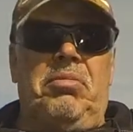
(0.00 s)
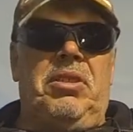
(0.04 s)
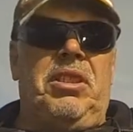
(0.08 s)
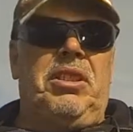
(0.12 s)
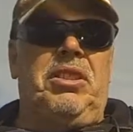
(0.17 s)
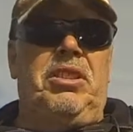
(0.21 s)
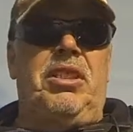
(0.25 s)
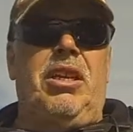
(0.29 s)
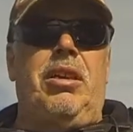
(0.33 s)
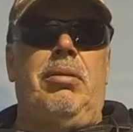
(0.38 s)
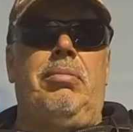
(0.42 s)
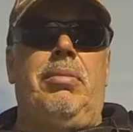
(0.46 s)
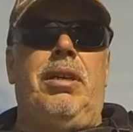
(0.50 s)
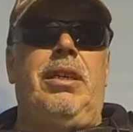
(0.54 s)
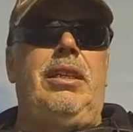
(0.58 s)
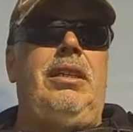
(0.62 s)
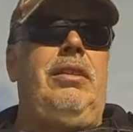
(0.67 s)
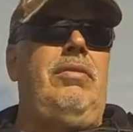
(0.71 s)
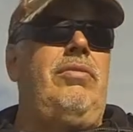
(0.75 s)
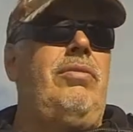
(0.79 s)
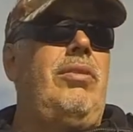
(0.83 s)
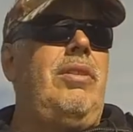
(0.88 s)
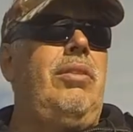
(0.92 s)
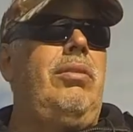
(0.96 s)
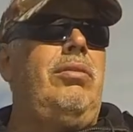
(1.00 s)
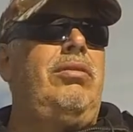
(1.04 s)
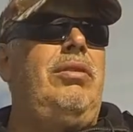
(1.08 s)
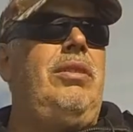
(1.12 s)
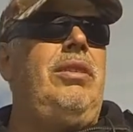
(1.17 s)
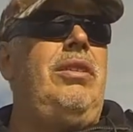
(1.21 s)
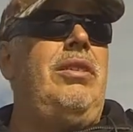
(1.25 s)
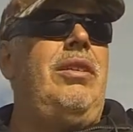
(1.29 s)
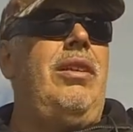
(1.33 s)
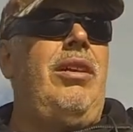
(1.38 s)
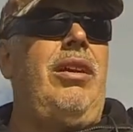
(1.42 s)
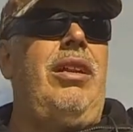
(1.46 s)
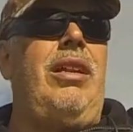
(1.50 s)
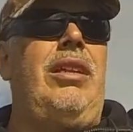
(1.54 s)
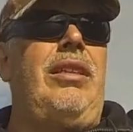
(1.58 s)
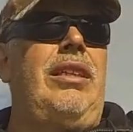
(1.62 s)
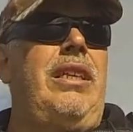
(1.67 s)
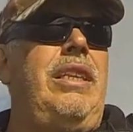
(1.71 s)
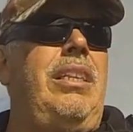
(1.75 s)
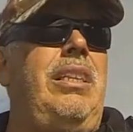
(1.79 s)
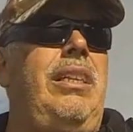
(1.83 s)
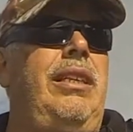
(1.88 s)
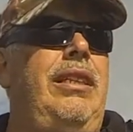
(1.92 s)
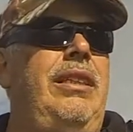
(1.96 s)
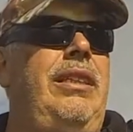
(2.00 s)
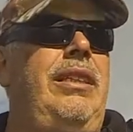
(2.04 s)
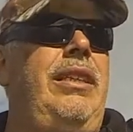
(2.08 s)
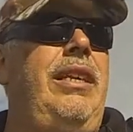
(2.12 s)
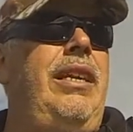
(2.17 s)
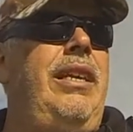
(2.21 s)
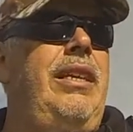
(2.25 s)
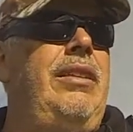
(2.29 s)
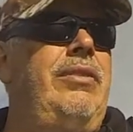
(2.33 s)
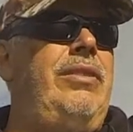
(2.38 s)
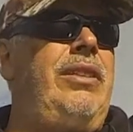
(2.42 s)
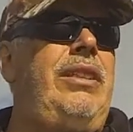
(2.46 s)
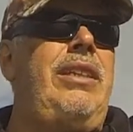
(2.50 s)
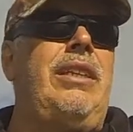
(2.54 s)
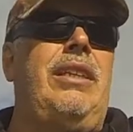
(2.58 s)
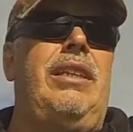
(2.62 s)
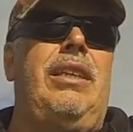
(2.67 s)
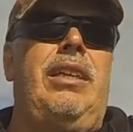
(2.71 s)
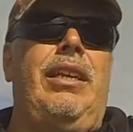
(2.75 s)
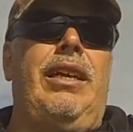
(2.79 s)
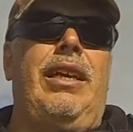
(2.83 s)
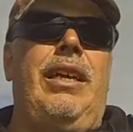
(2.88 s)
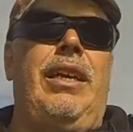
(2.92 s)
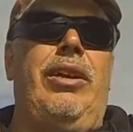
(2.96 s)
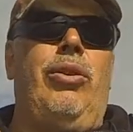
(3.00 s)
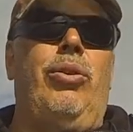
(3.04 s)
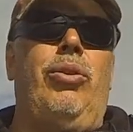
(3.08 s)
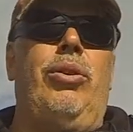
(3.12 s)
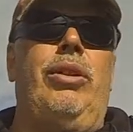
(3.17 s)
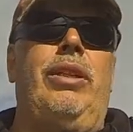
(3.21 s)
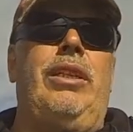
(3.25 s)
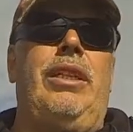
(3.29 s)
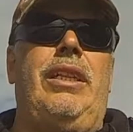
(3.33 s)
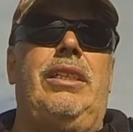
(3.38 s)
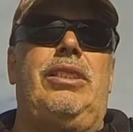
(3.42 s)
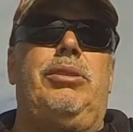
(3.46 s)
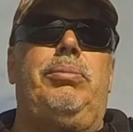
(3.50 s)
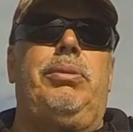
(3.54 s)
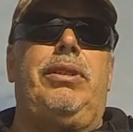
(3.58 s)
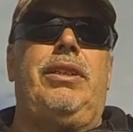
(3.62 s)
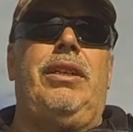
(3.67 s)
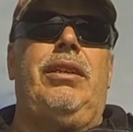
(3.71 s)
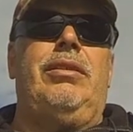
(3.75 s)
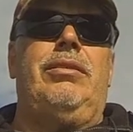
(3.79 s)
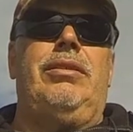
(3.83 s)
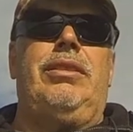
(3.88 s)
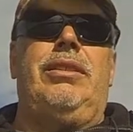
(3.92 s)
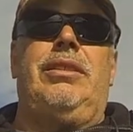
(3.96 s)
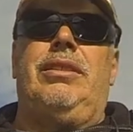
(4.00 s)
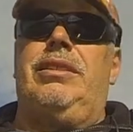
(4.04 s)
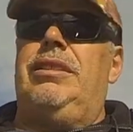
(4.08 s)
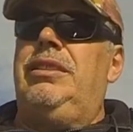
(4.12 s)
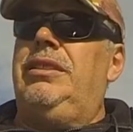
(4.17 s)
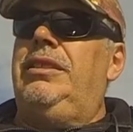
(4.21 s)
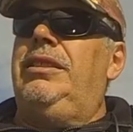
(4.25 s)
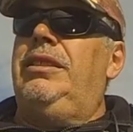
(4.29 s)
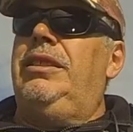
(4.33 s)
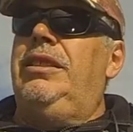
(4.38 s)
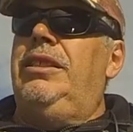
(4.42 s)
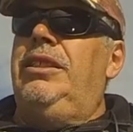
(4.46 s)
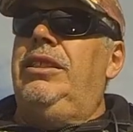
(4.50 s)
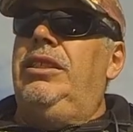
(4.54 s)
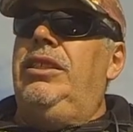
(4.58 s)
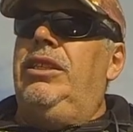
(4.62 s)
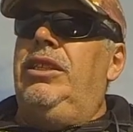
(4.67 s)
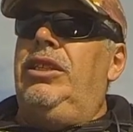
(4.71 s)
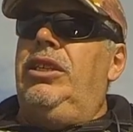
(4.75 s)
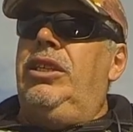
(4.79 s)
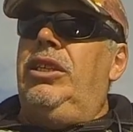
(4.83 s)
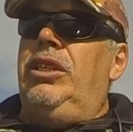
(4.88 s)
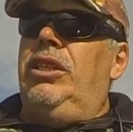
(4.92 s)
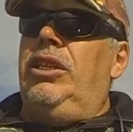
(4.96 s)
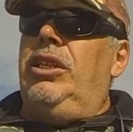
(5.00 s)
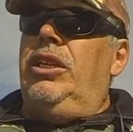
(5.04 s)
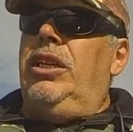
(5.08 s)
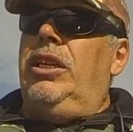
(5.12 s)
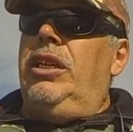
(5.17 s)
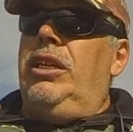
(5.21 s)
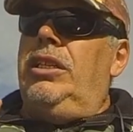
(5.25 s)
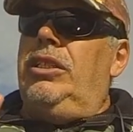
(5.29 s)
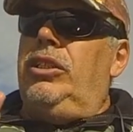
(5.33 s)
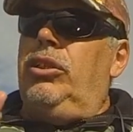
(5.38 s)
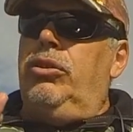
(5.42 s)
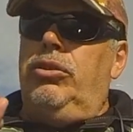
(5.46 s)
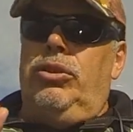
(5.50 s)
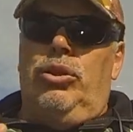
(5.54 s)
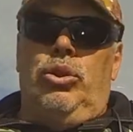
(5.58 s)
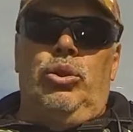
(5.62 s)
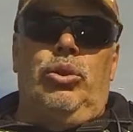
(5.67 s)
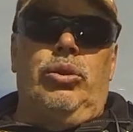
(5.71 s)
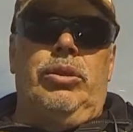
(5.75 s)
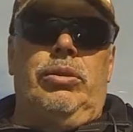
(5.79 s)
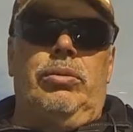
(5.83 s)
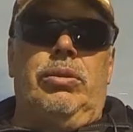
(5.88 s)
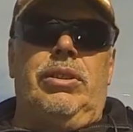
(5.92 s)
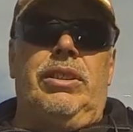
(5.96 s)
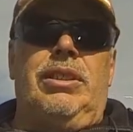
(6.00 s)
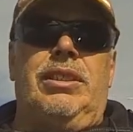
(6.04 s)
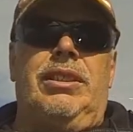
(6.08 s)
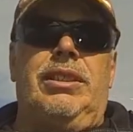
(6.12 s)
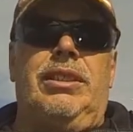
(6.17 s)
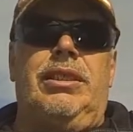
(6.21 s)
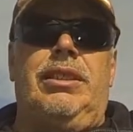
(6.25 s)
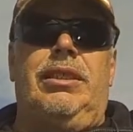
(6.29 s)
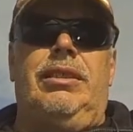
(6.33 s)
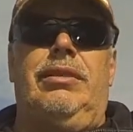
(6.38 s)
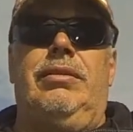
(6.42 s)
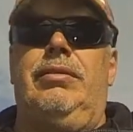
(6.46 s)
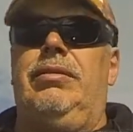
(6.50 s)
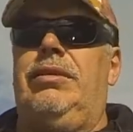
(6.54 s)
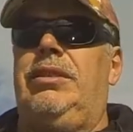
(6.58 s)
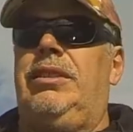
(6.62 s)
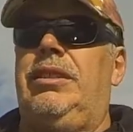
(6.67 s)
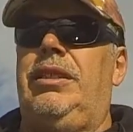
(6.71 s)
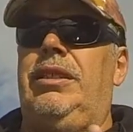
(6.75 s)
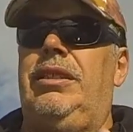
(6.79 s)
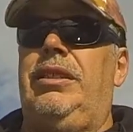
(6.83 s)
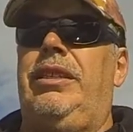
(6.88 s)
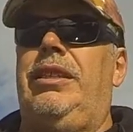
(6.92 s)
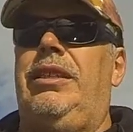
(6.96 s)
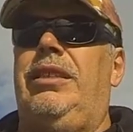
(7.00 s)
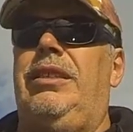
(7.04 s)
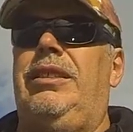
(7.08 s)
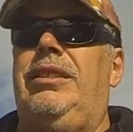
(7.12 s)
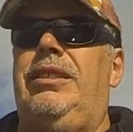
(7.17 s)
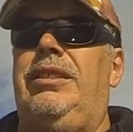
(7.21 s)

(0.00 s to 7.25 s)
There's no money involved. I don't get anything out of it. All it lets me know is that you're enjoying what you're seeing. See you later.